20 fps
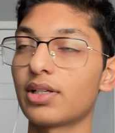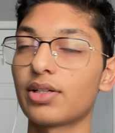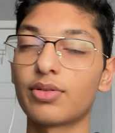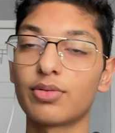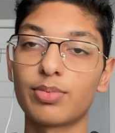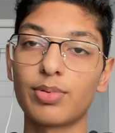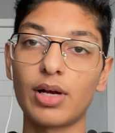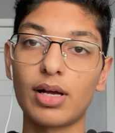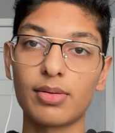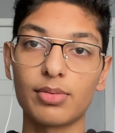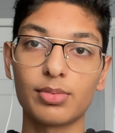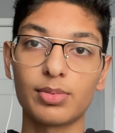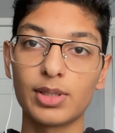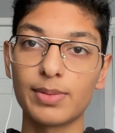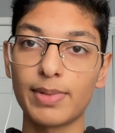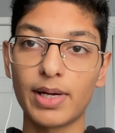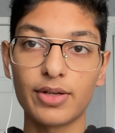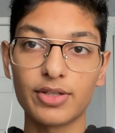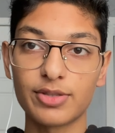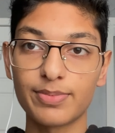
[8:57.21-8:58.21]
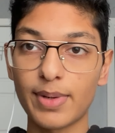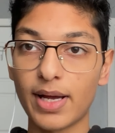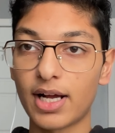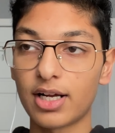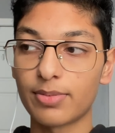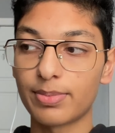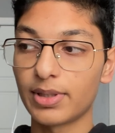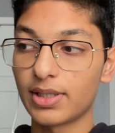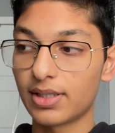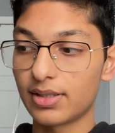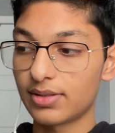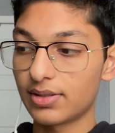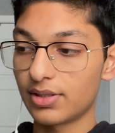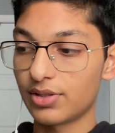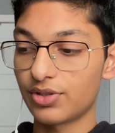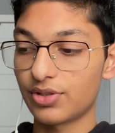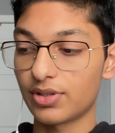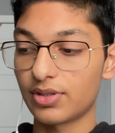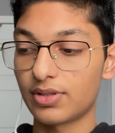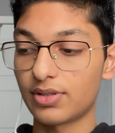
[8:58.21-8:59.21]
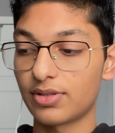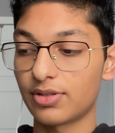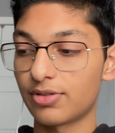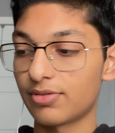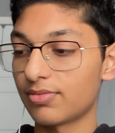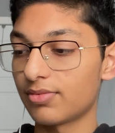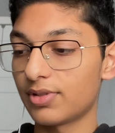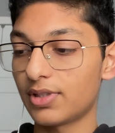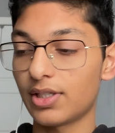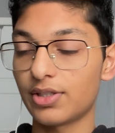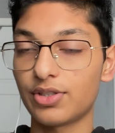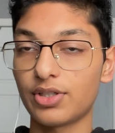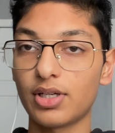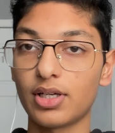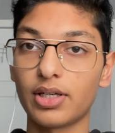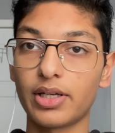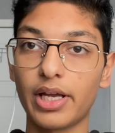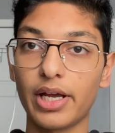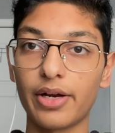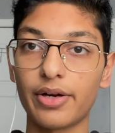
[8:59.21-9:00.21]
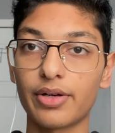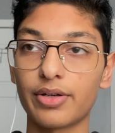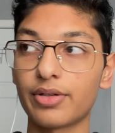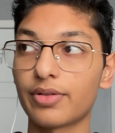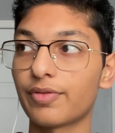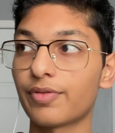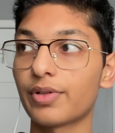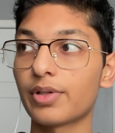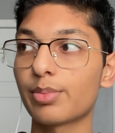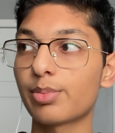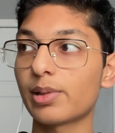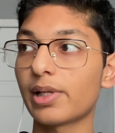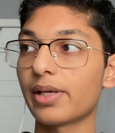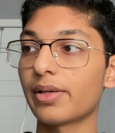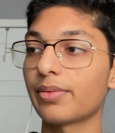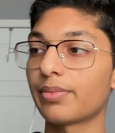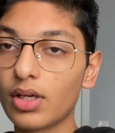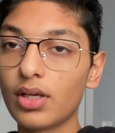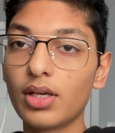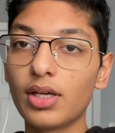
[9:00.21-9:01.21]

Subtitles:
it'll probably bounce back because it's just such a carefree plant.